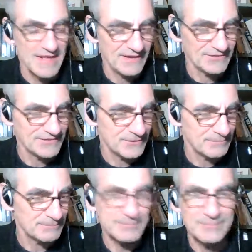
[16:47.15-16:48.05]
I start
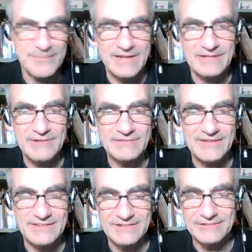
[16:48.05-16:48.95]
batting around
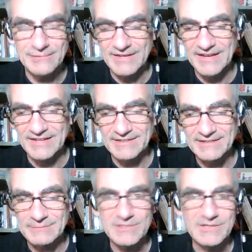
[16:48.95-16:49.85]
ideas with an
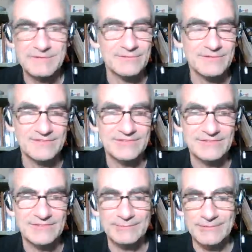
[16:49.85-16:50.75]
INTP, for
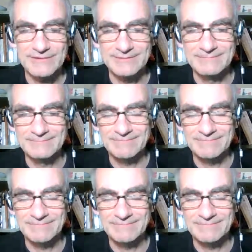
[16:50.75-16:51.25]
instance, we can,